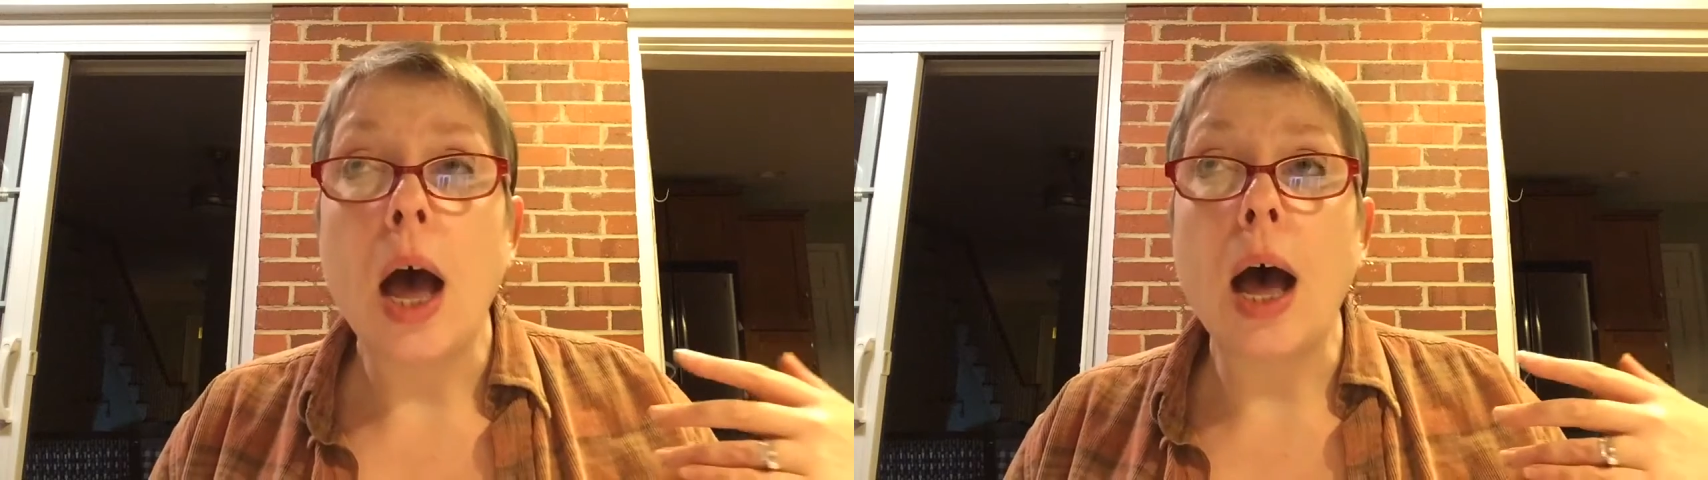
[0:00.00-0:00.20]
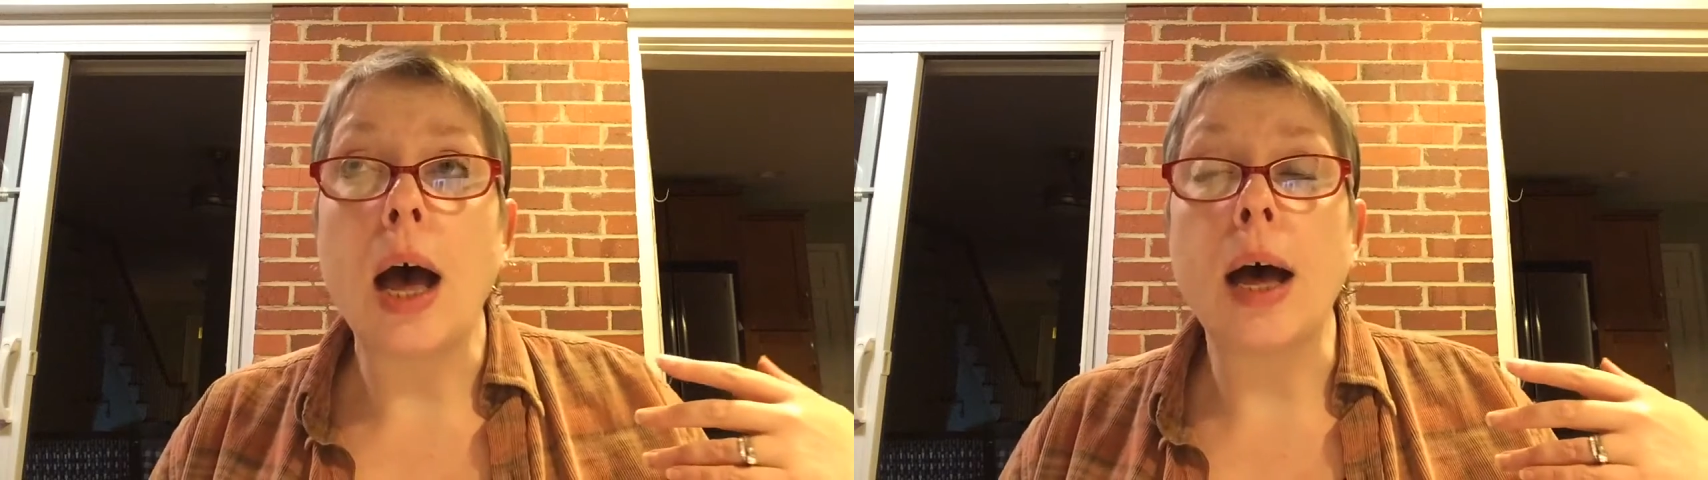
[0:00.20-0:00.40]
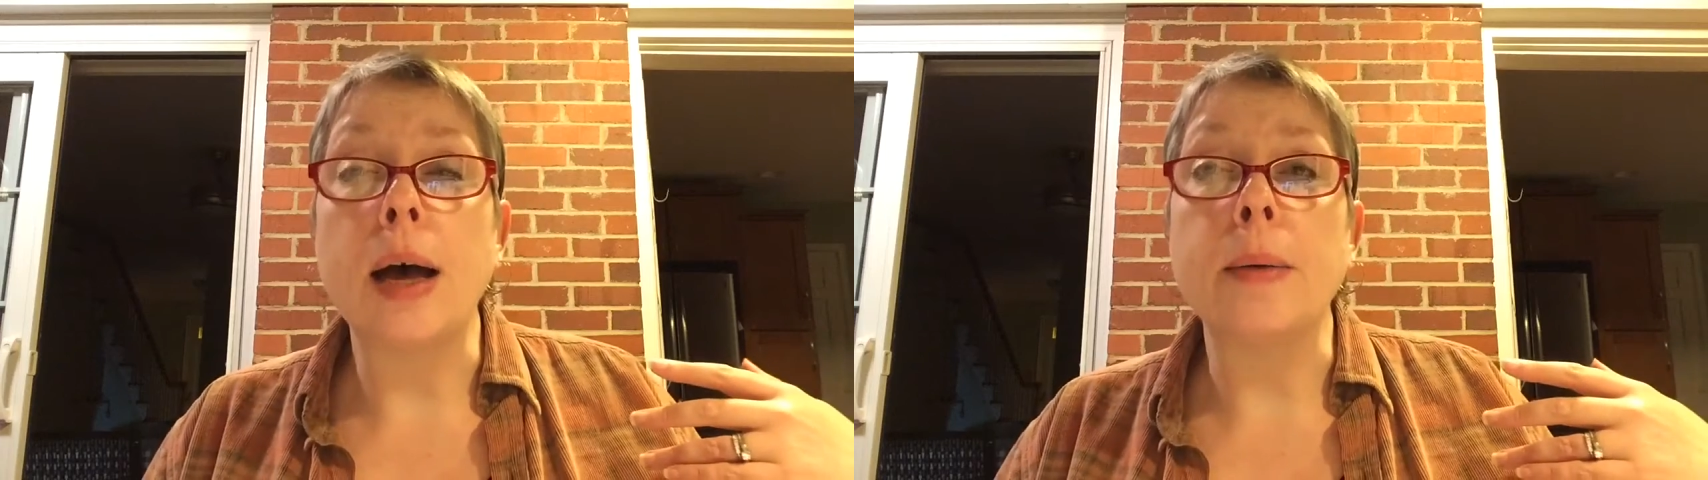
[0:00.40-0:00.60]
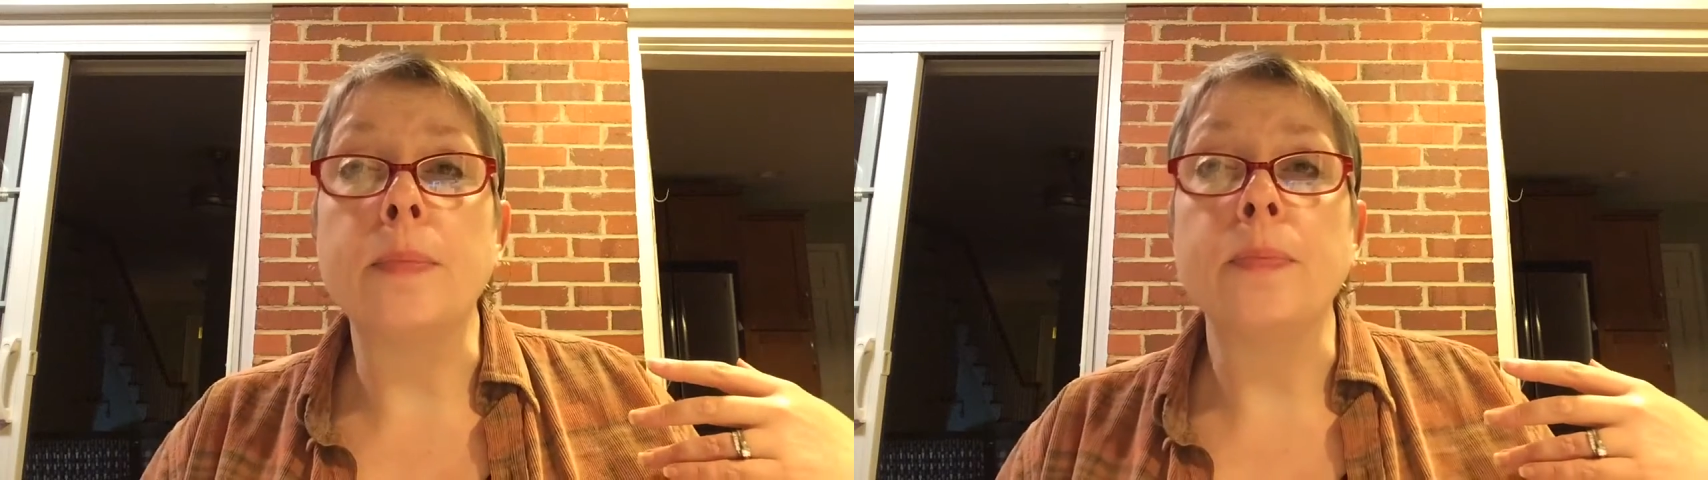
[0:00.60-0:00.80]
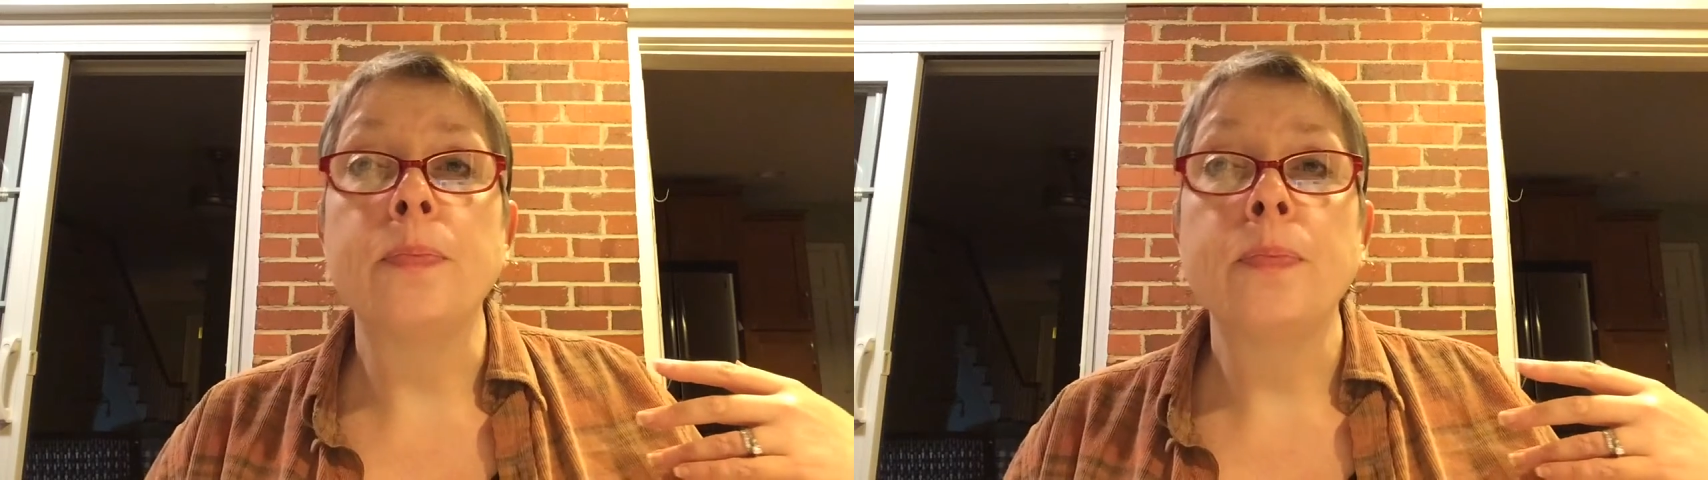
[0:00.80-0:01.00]

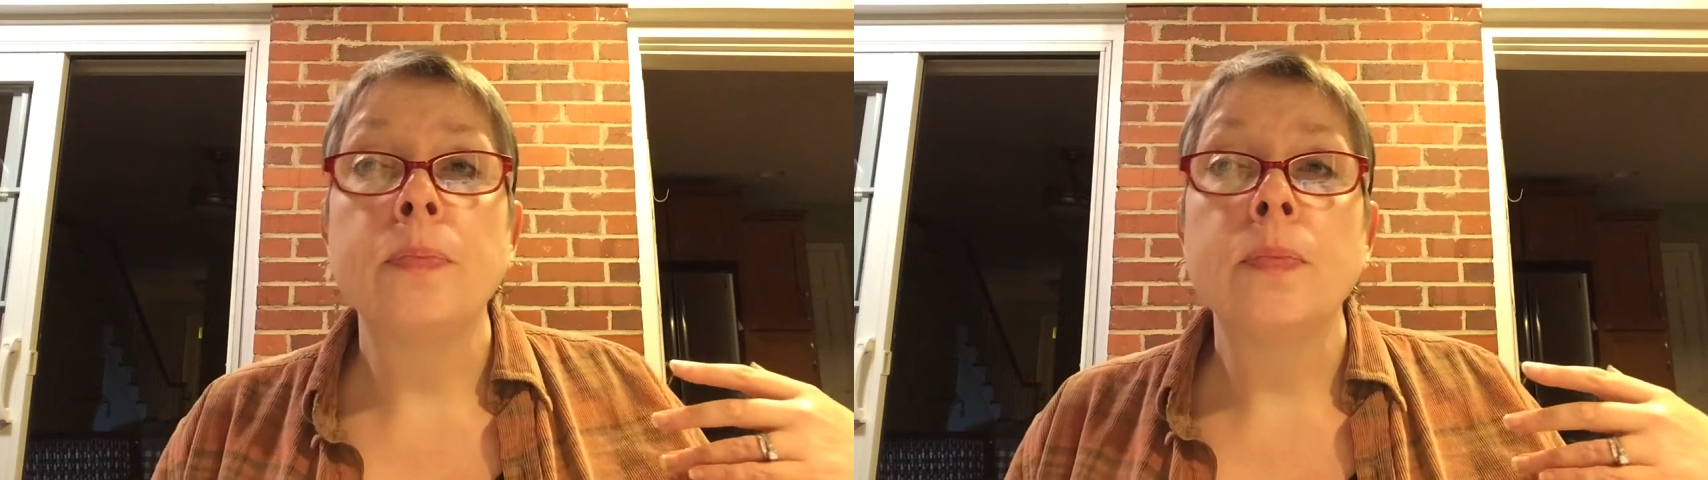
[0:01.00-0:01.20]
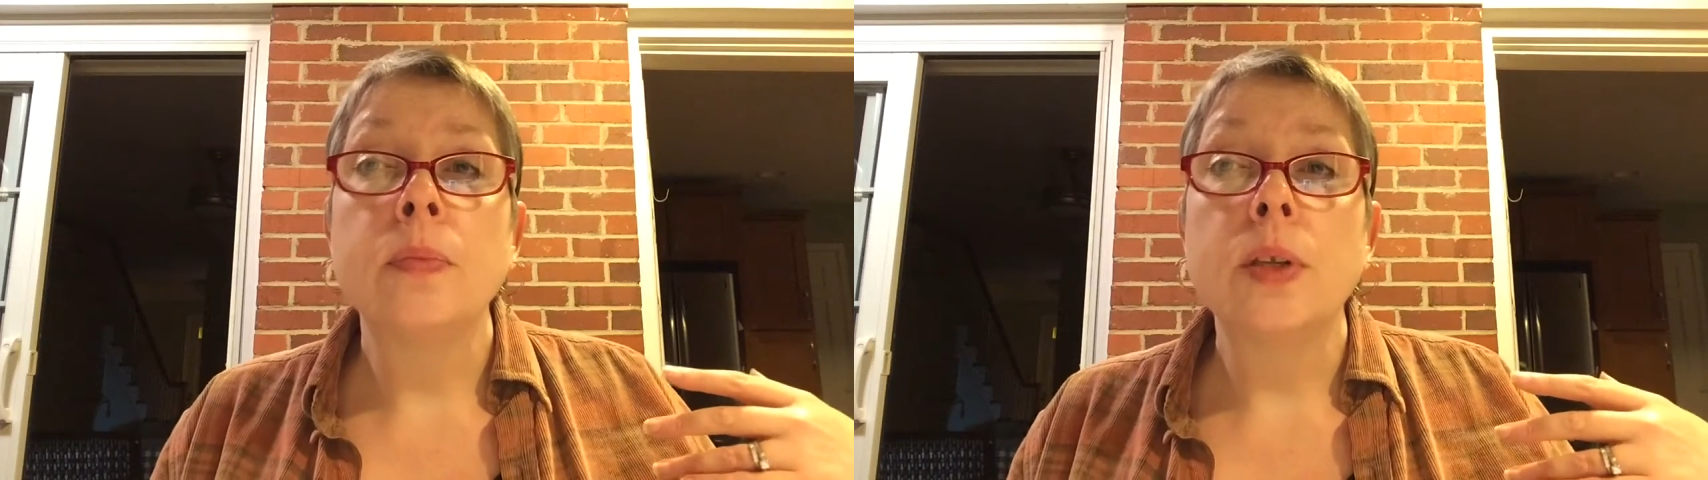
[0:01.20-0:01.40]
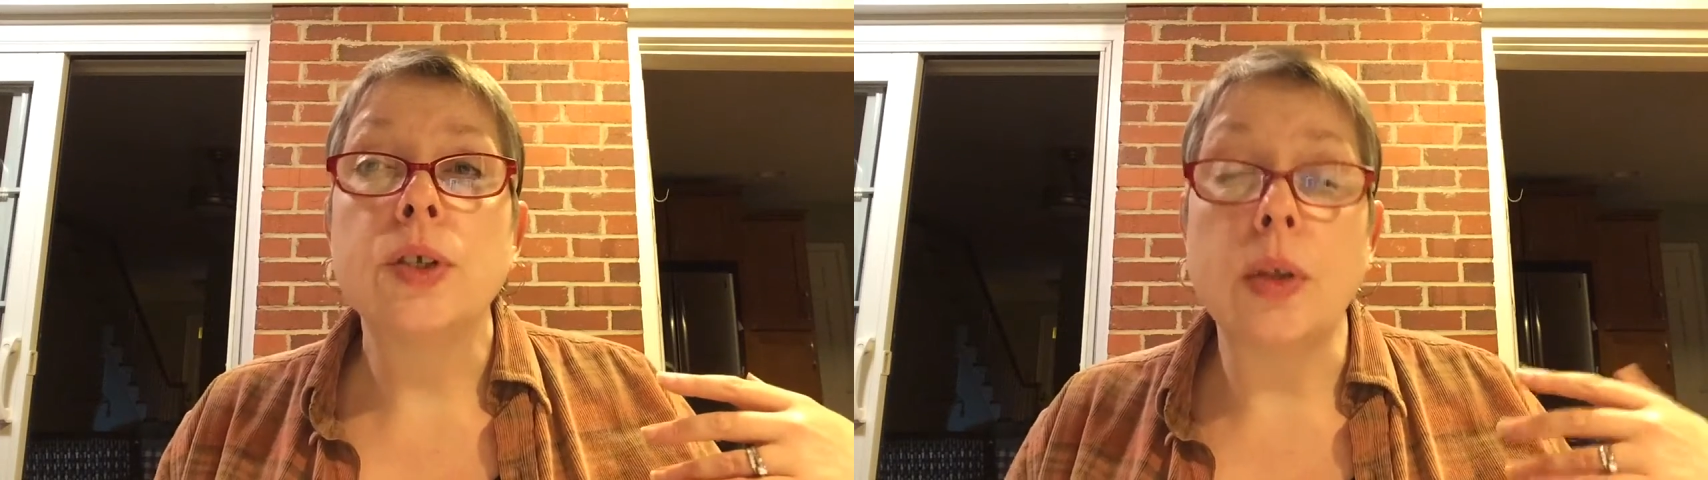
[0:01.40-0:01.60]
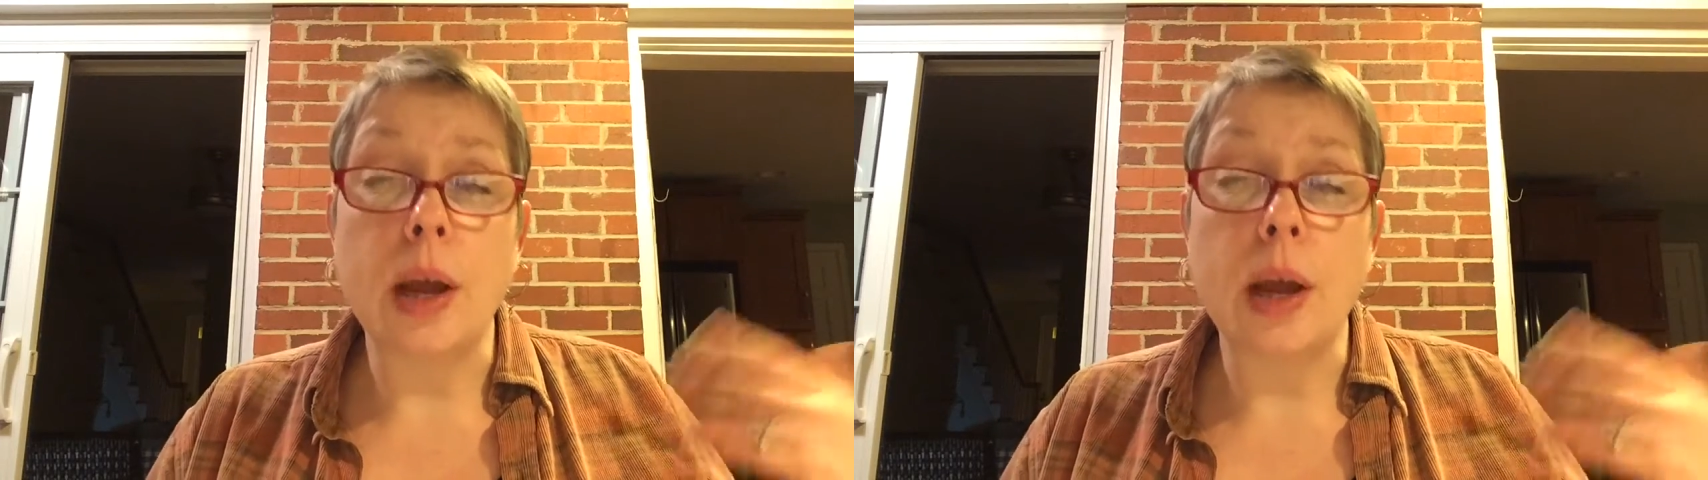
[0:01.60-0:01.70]
So